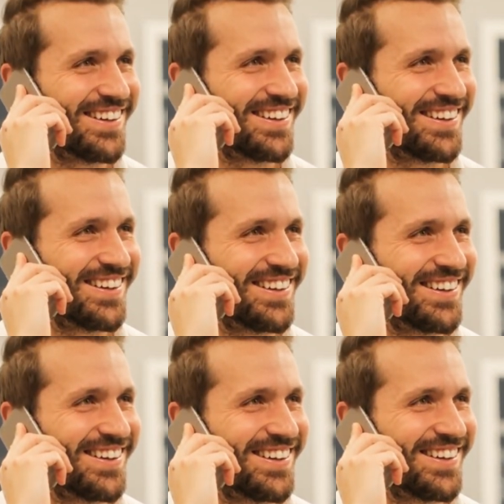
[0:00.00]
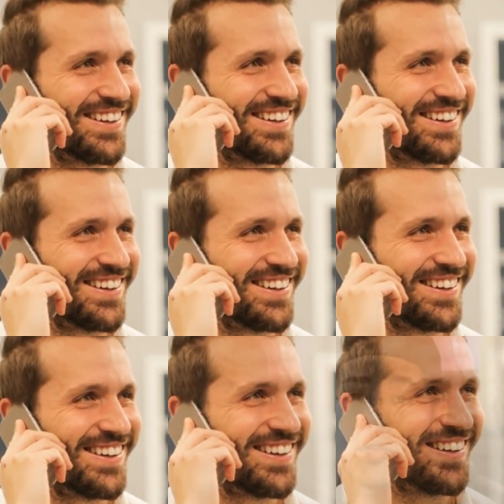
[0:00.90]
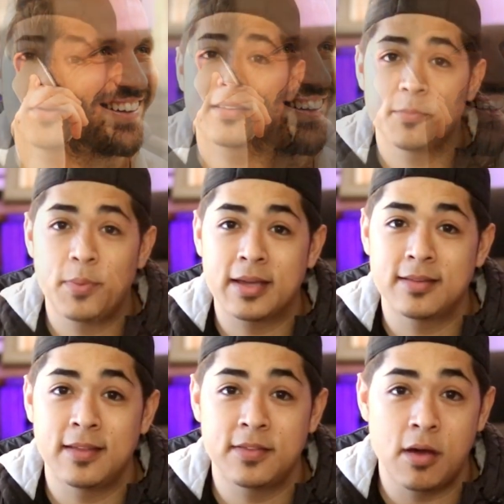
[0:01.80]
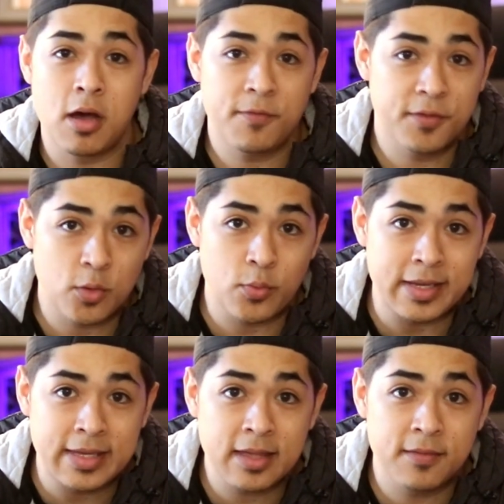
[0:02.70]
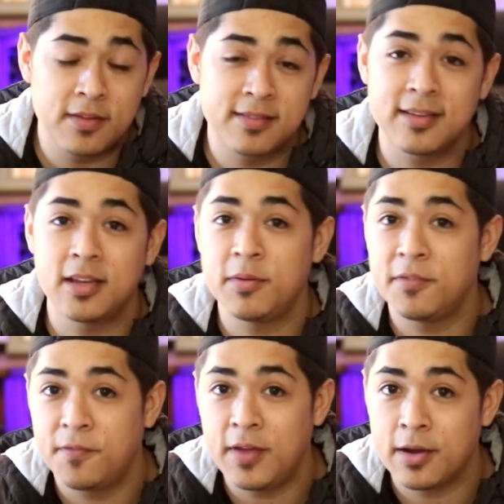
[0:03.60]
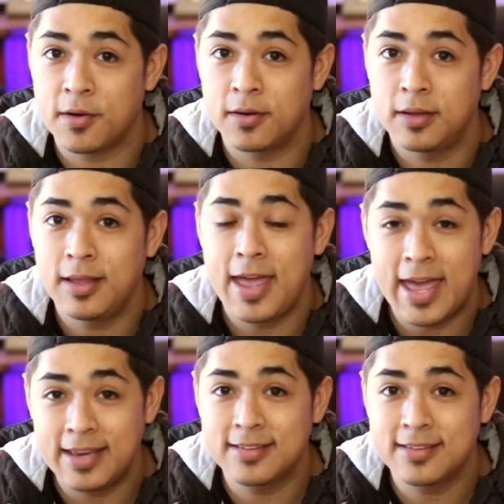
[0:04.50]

with you. You can also expect that the offer that we give is going to be fair and